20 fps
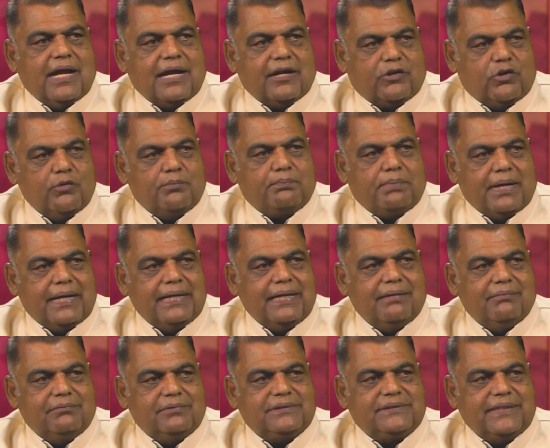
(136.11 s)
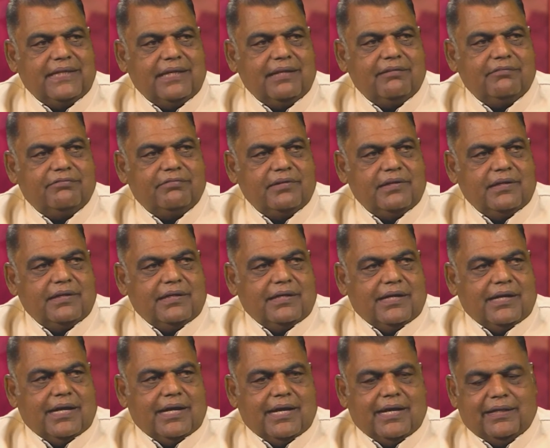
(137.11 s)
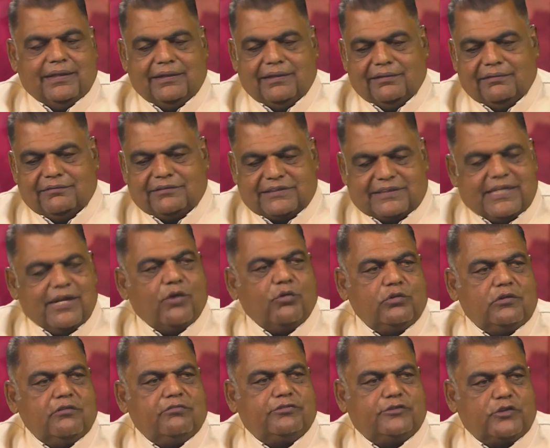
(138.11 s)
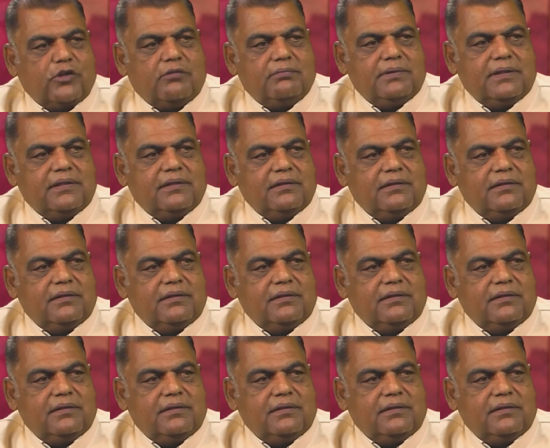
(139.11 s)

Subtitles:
occupy themselves and stay out of trouble.